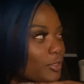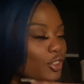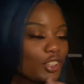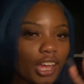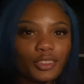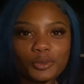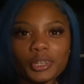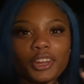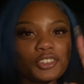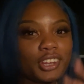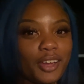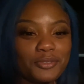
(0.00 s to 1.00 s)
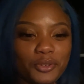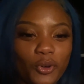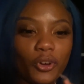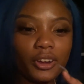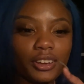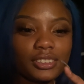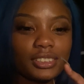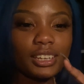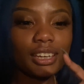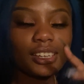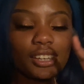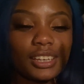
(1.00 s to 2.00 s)
Shot 3 or shot 4.
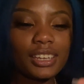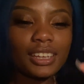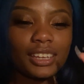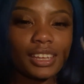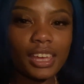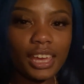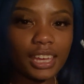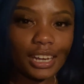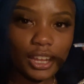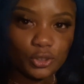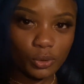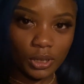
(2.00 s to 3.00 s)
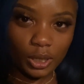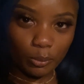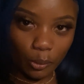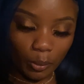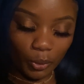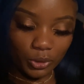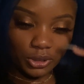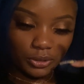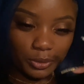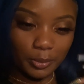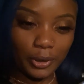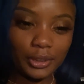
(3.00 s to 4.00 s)
And I drank a mimosa
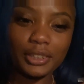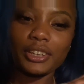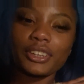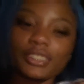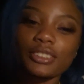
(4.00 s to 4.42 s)
from earlier.